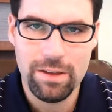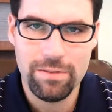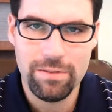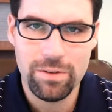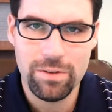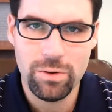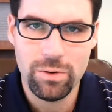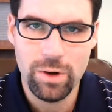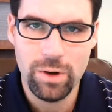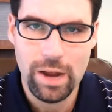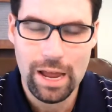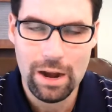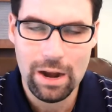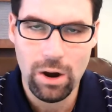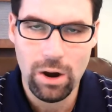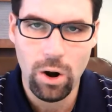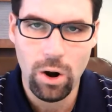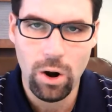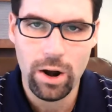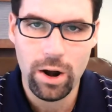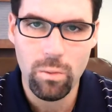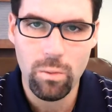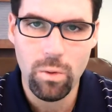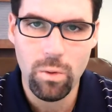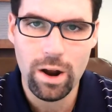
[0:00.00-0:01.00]
if you had
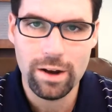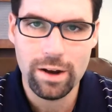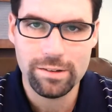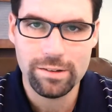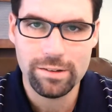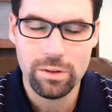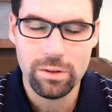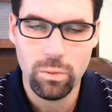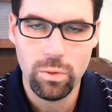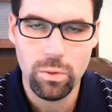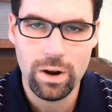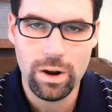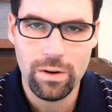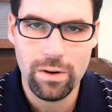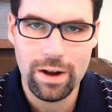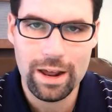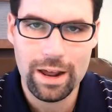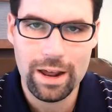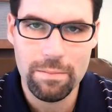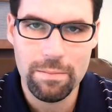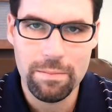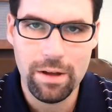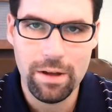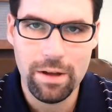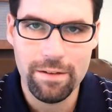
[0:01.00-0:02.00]
already watched the one right
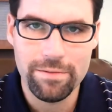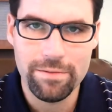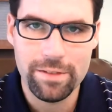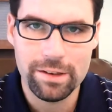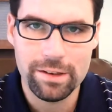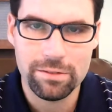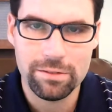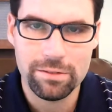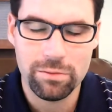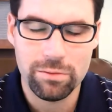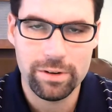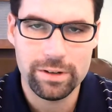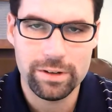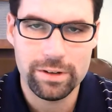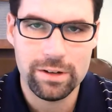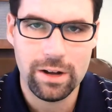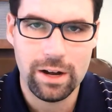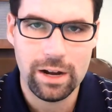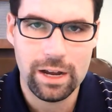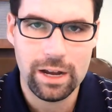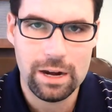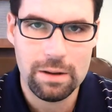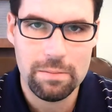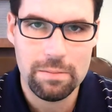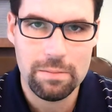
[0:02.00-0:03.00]
above this where we're
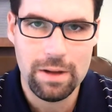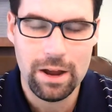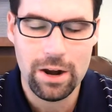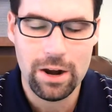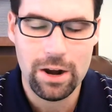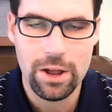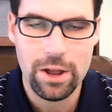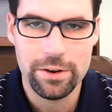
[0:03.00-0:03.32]
talking about